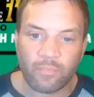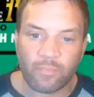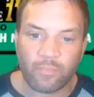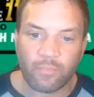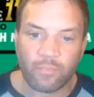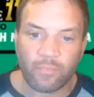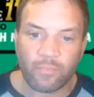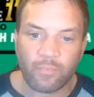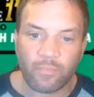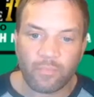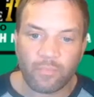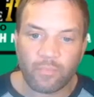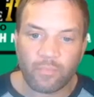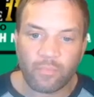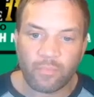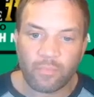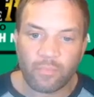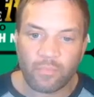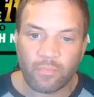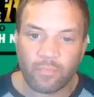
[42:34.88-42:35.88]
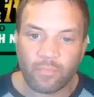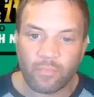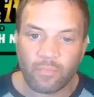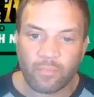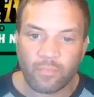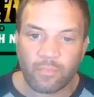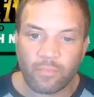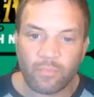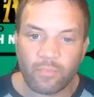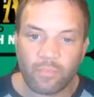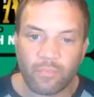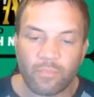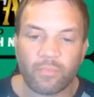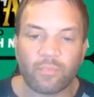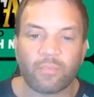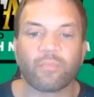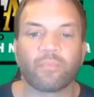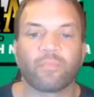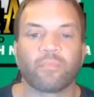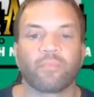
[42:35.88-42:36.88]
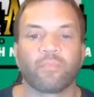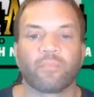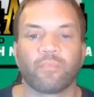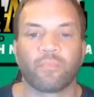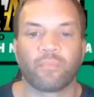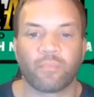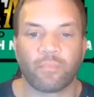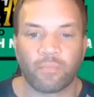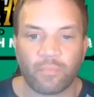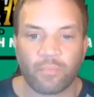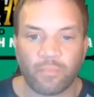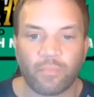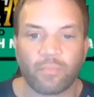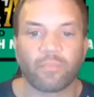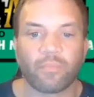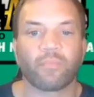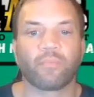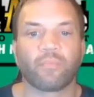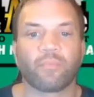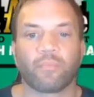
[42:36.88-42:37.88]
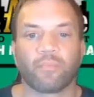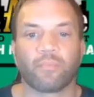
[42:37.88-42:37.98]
No words are spoken by the person on screen.